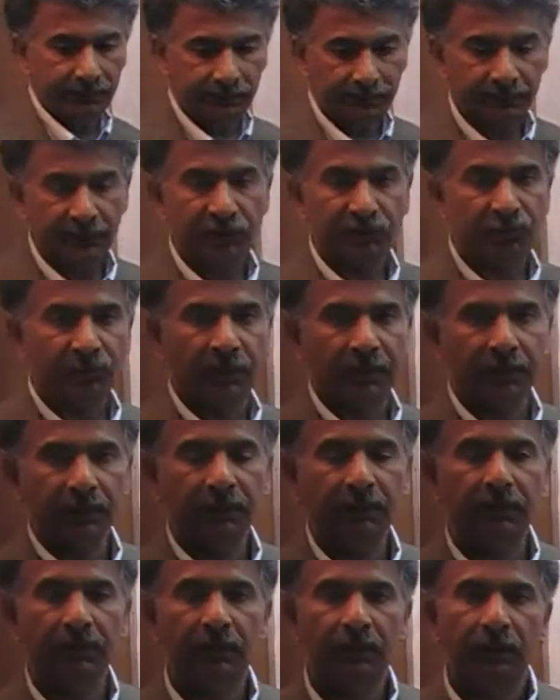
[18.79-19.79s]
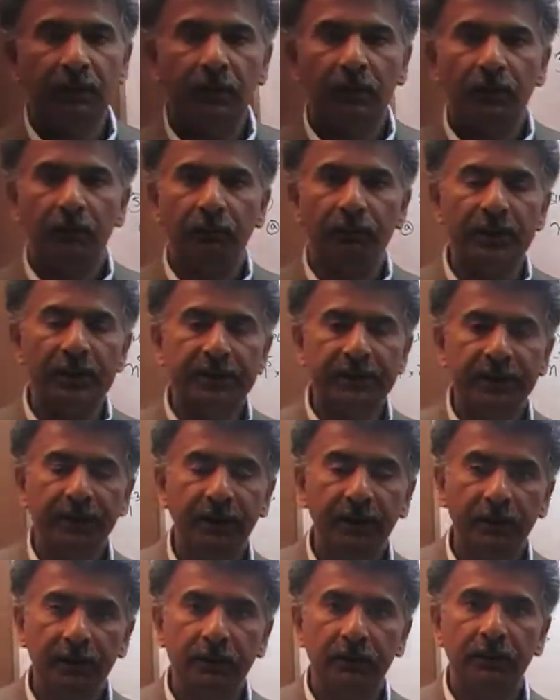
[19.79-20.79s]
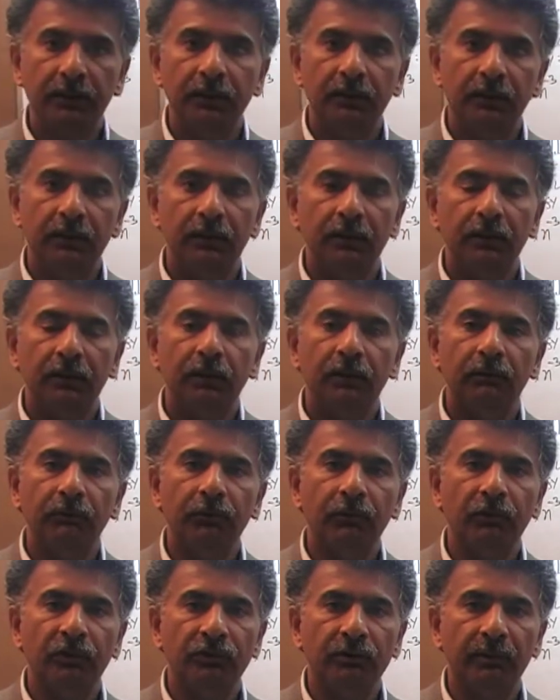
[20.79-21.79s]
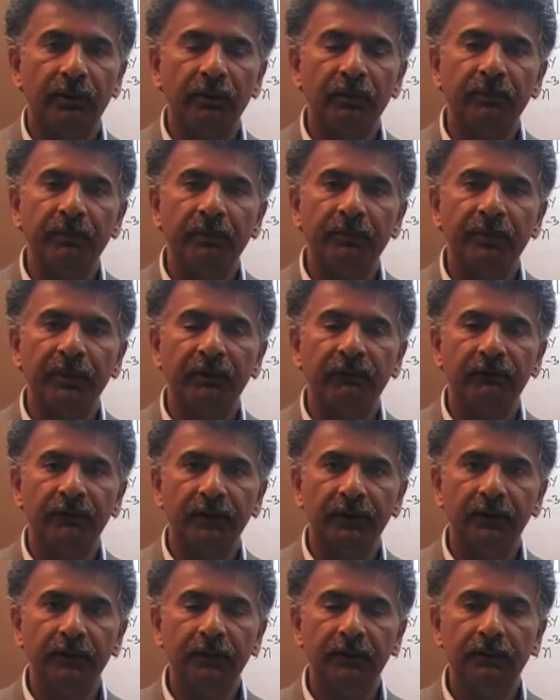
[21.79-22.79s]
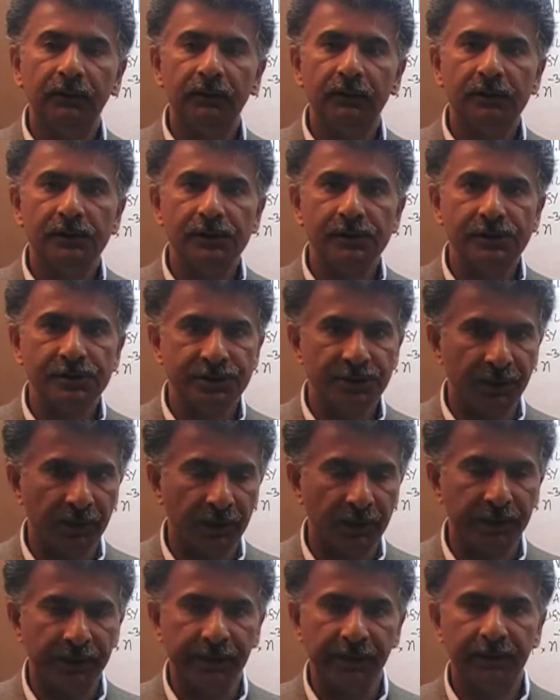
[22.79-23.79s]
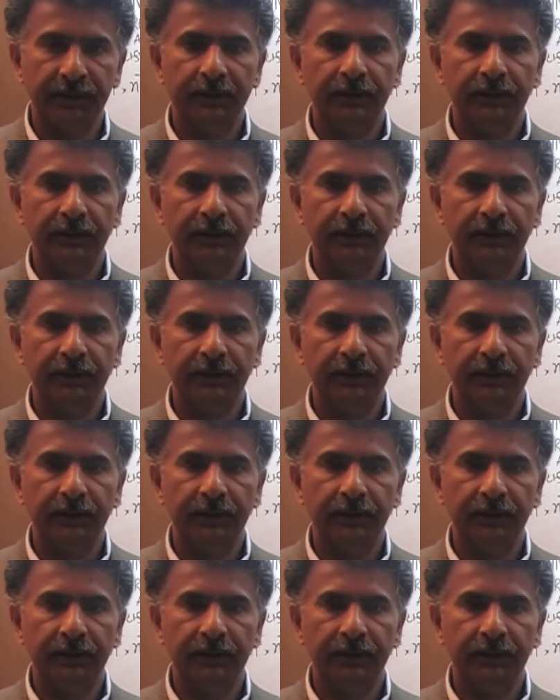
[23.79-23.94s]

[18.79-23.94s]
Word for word: Keshwani. We are here because we want to prepare for the GRE.